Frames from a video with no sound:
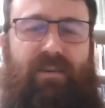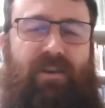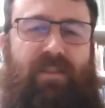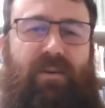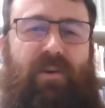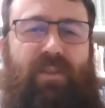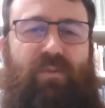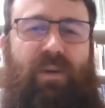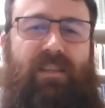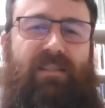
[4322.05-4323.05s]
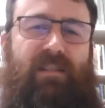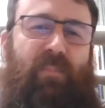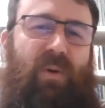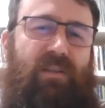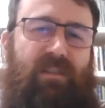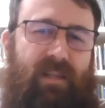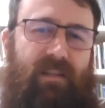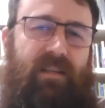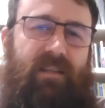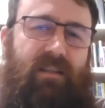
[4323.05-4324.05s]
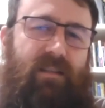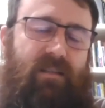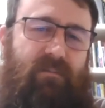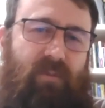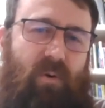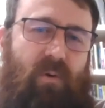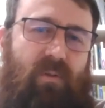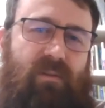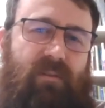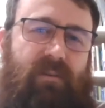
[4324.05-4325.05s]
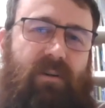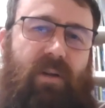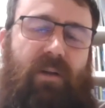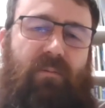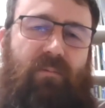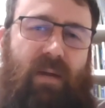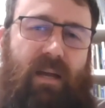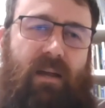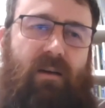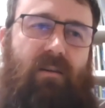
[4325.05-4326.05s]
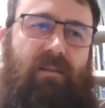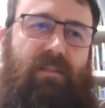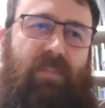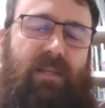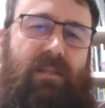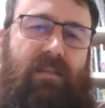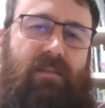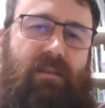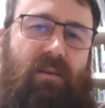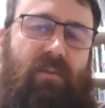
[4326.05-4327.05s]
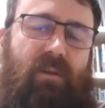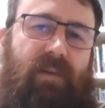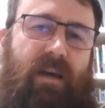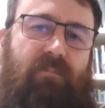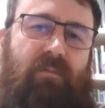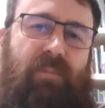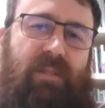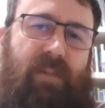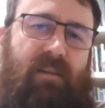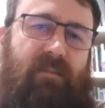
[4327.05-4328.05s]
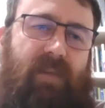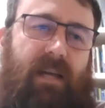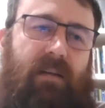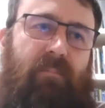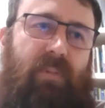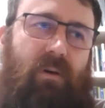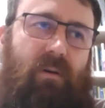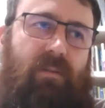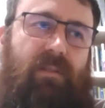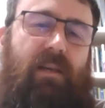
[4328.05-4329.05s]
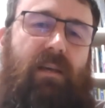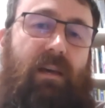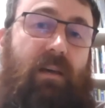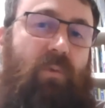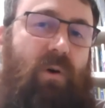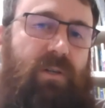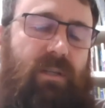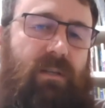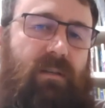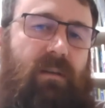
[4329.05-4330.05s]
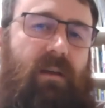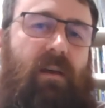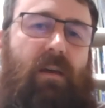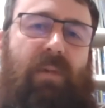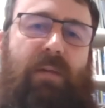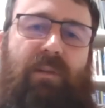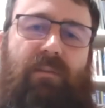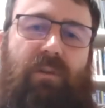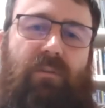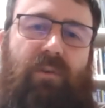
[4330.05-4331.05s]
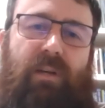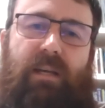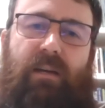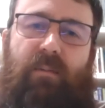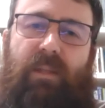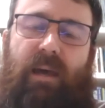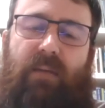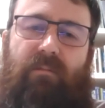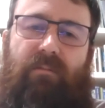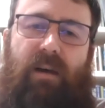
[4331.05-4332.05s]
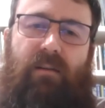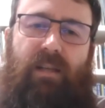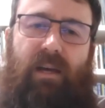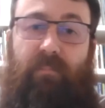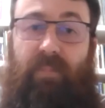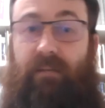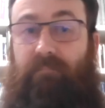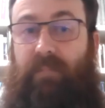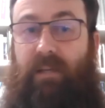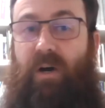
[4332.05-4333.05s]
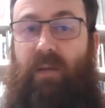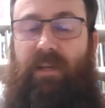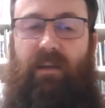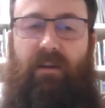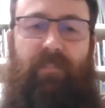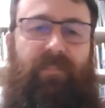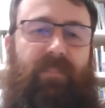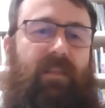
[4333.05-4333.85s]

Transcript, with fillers: There are there are three. There's the possibility that there's a fourth There's a very rare species that's only found from sphagnum bogs in Washington. People have looked for it here, but they haven't found it yet, but it might be here.